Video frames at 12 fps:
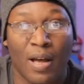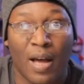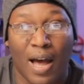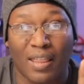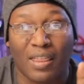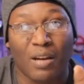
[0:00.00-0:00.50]

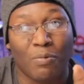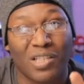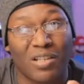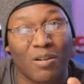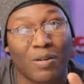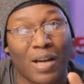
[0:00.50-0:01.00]
I think
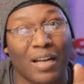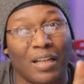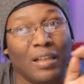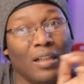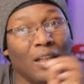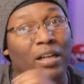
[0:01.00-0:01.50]
we still got
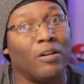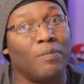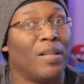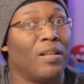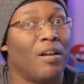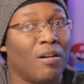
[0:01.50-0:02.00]
a little
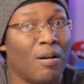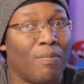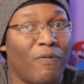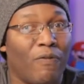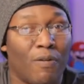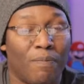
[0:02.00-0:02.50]
bit
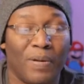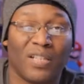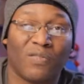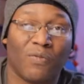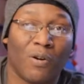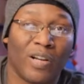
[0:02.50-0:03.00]
longer before
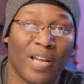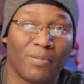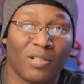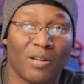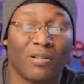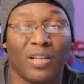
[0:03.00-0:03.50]
PS4
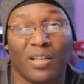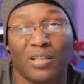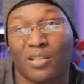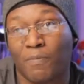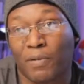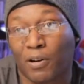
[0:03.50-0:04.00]
games start to
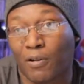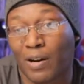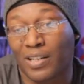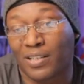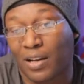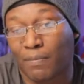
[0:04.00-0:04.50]
get super
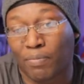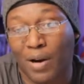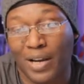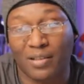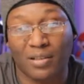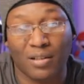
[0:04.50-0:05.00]
crazy in
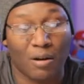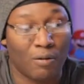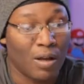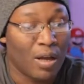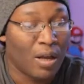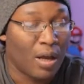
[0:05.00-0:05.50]
price.
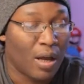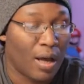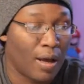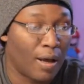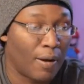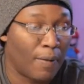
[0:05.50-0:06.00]
So,
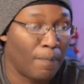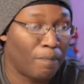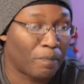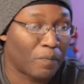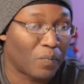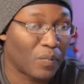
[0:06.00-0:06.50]

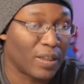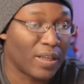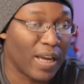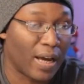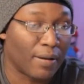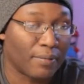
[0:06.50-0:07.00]
um,
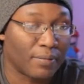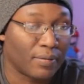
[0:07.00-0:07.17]
yeah,